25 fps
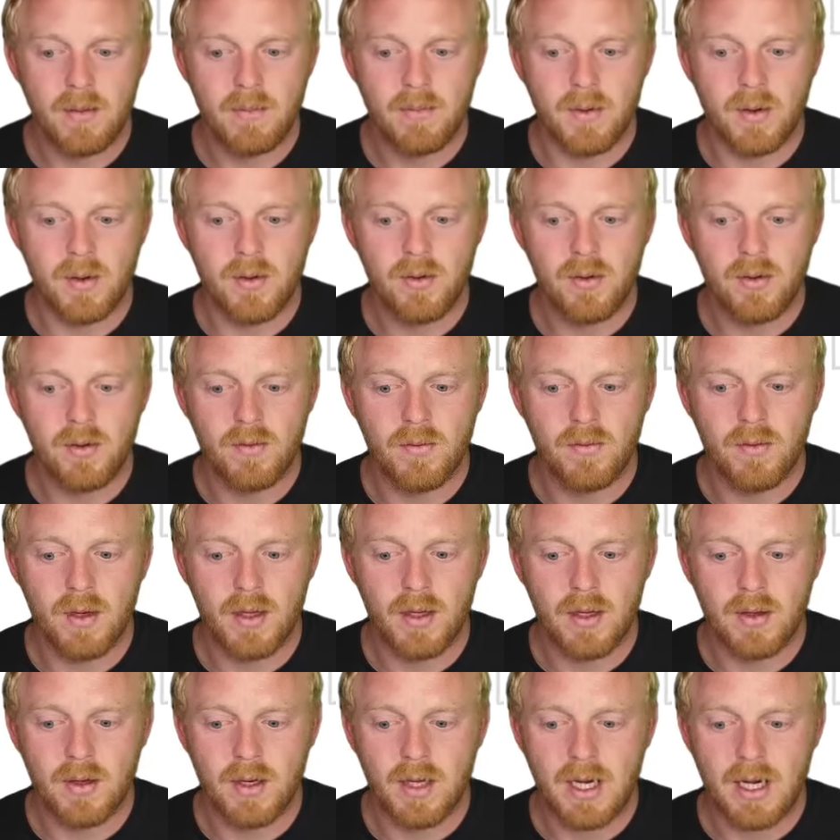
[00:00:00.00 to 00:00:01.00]
both are
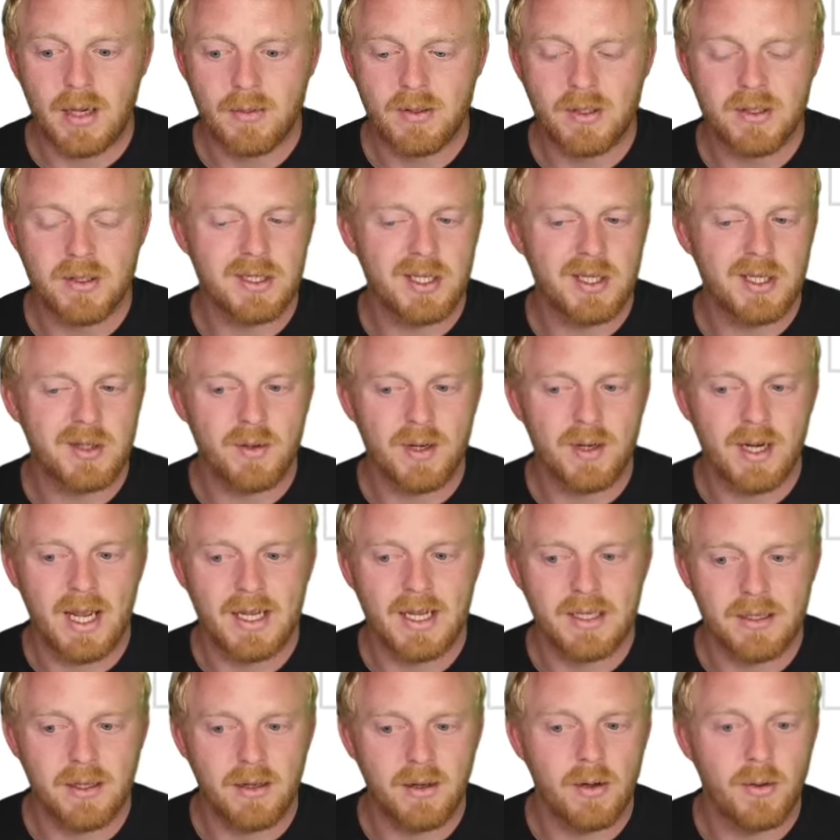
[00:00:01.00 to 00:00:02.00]
really good options. This one
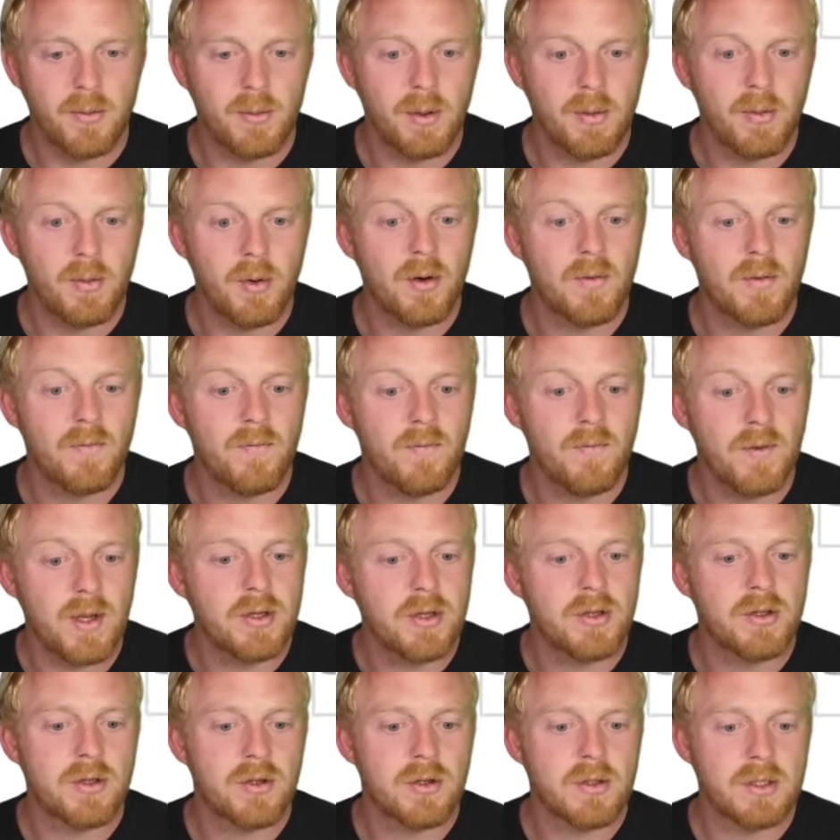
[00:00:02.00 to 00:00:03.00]
has a little bit more
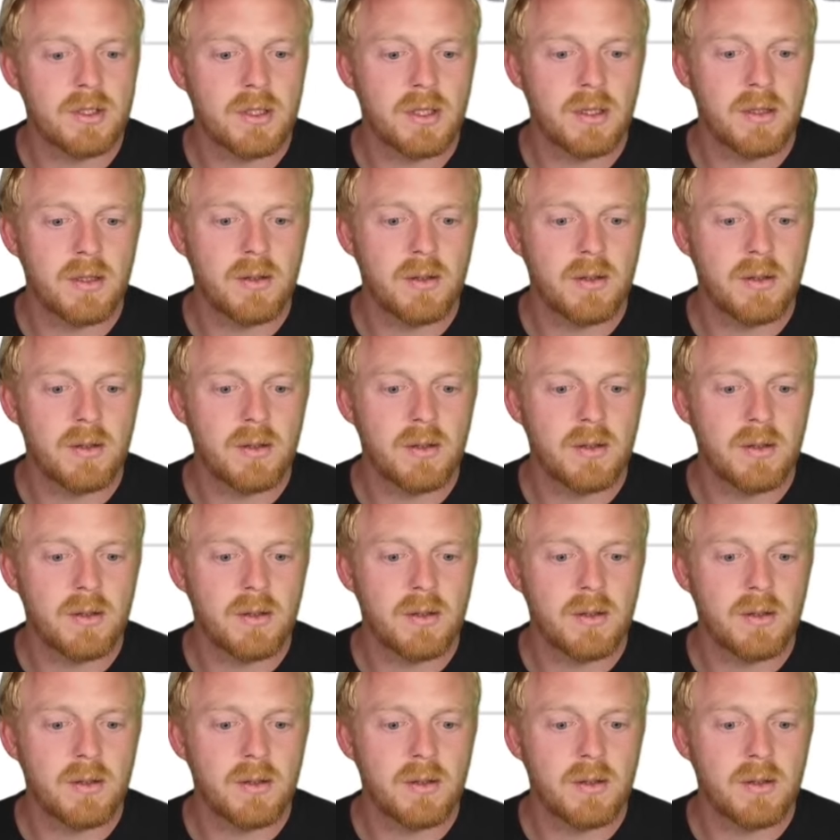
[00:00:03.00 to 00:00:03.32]
features than the